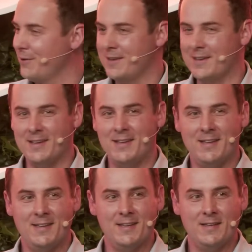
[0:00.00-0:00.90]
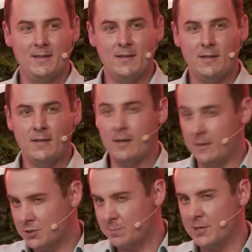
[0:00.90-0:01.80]

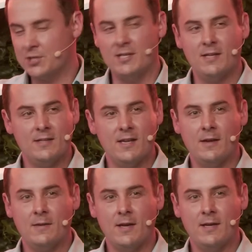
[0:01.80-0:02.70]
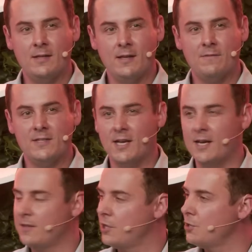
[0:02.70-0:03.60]
especially in the
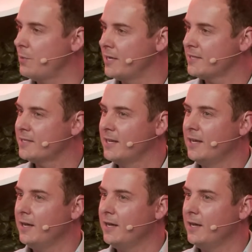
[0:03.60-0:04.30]
FDA in the US.